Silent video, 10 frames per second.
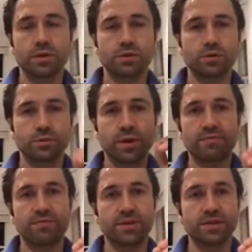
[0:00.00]
to
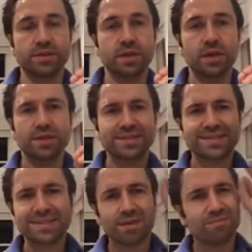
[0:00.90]
reference
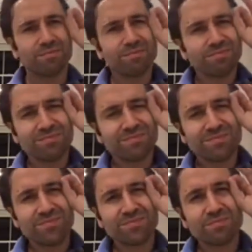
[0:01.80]
some
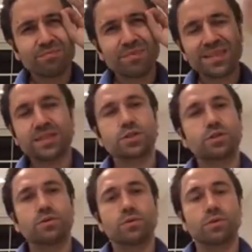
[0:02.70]

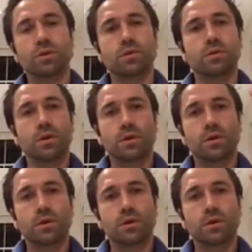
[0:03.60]
minuscule